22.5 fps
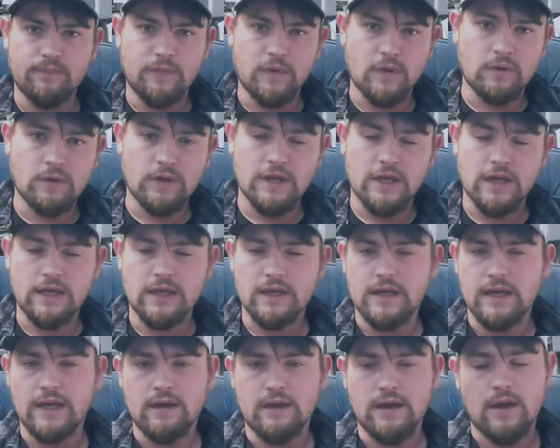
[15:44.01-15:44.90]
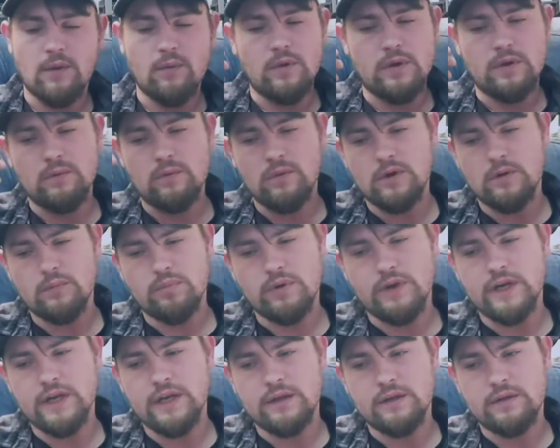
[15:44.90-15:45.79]
Okay, now I wouldn't want to
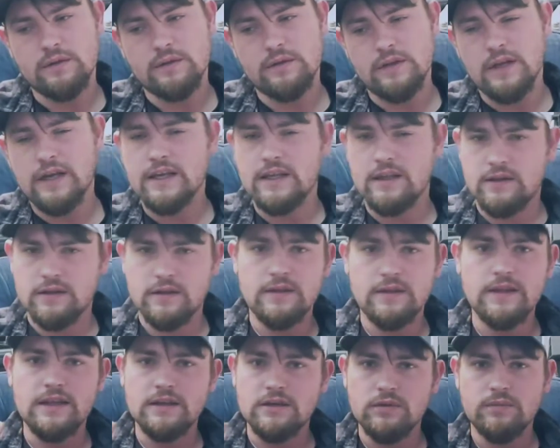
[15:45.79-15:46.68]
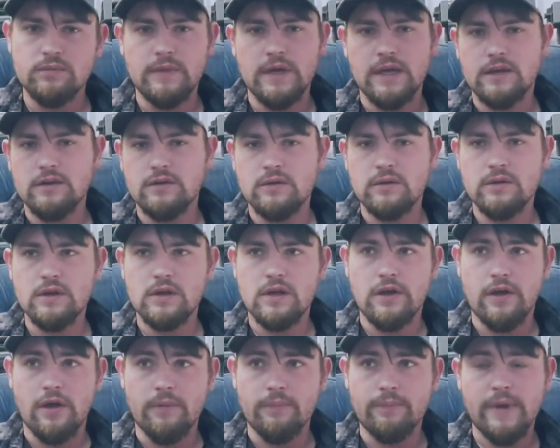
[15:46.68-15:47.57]
bring, like, they do make
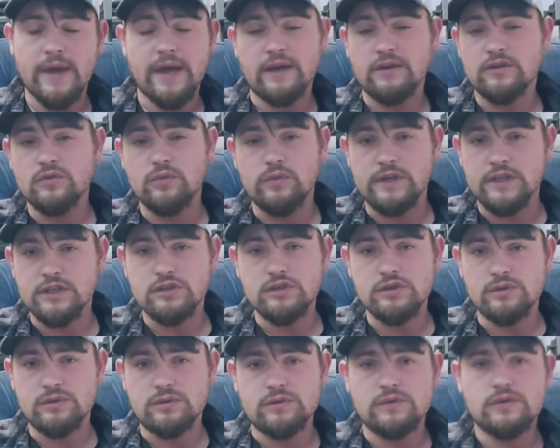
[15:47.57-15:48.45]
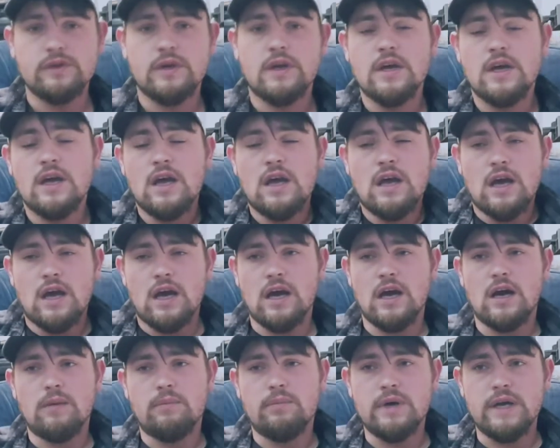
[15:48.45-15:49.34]
compact 22s,
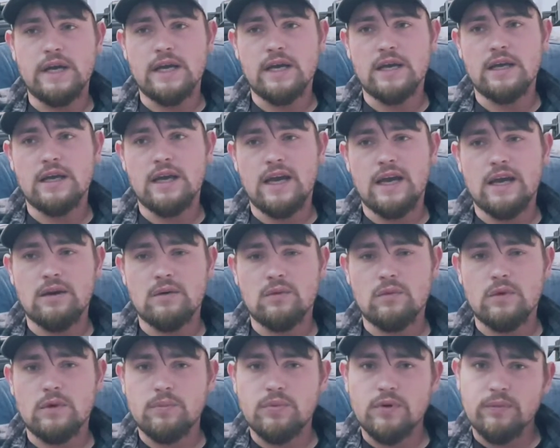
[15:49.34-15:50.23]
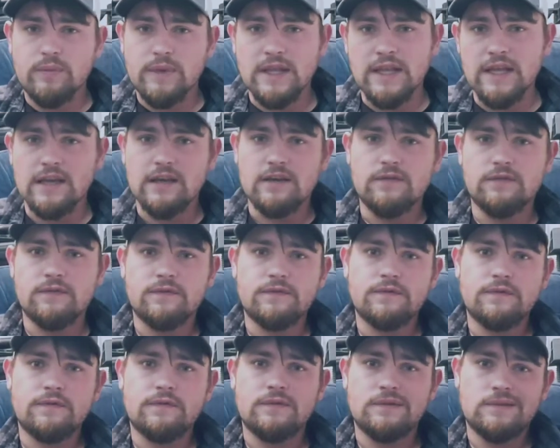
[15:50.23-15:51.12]
but I don't want to put my
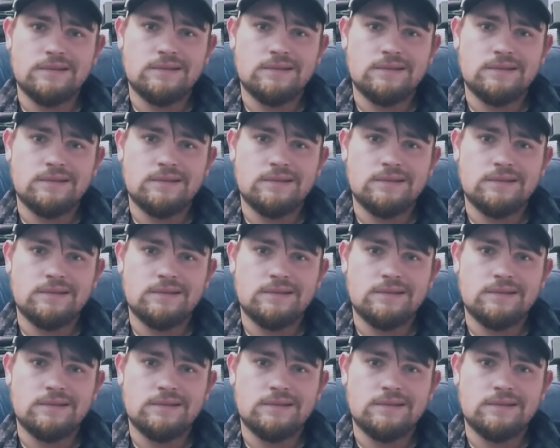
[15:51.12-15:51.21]
life,